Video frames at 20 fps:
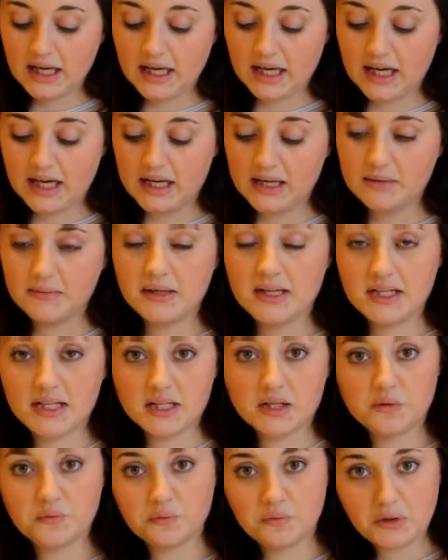Um, it
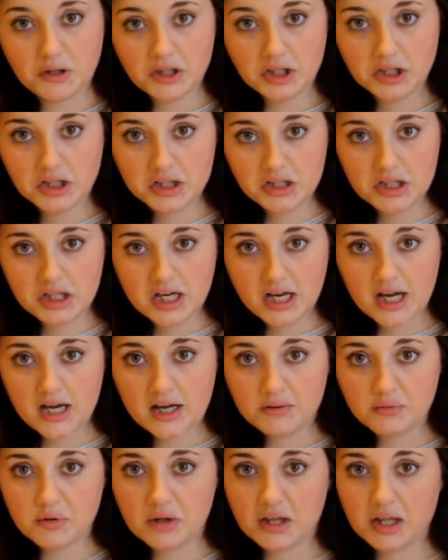does a really good
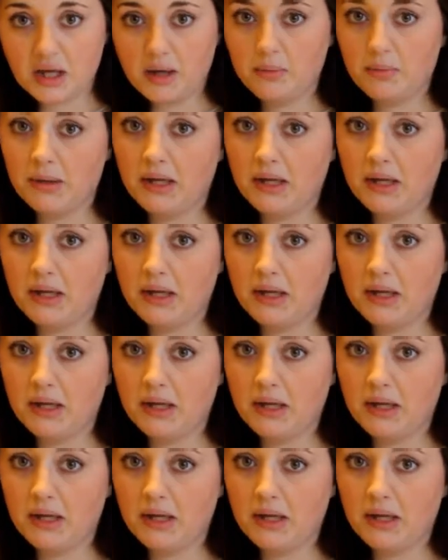job with like